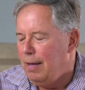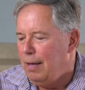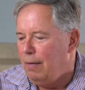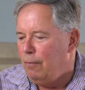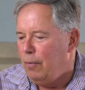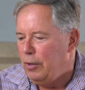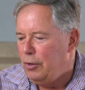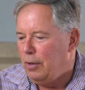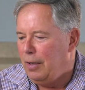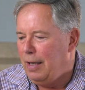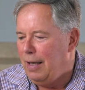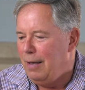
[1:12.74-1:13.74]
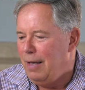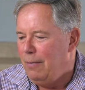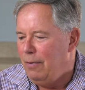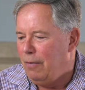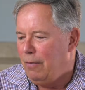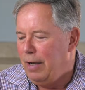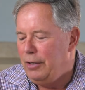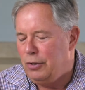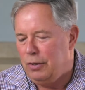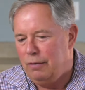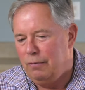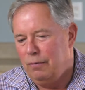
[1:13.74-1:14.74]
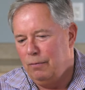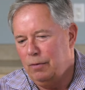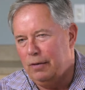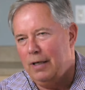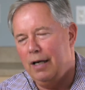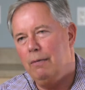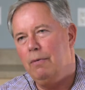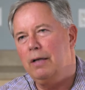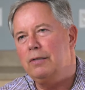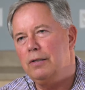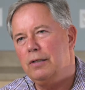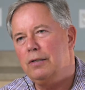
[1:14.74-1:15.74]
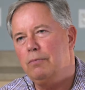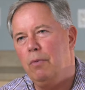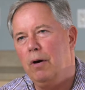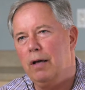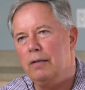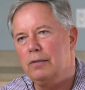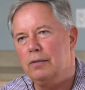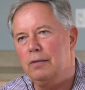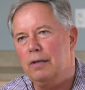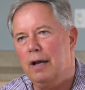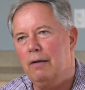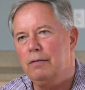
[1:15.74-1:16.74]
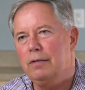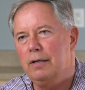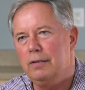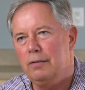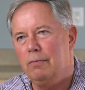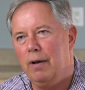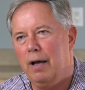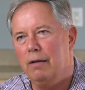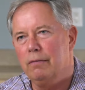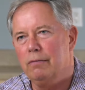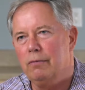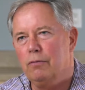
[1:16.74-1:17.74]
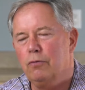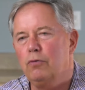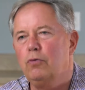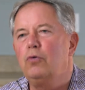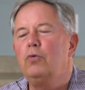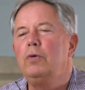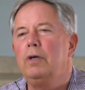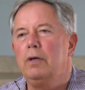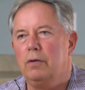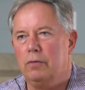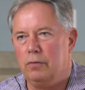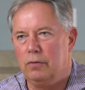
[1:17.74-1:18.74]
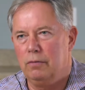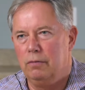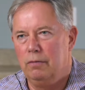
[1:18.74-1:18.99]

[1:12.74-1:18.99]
originally immigration would take about 6 months. Now it takes about 2 years.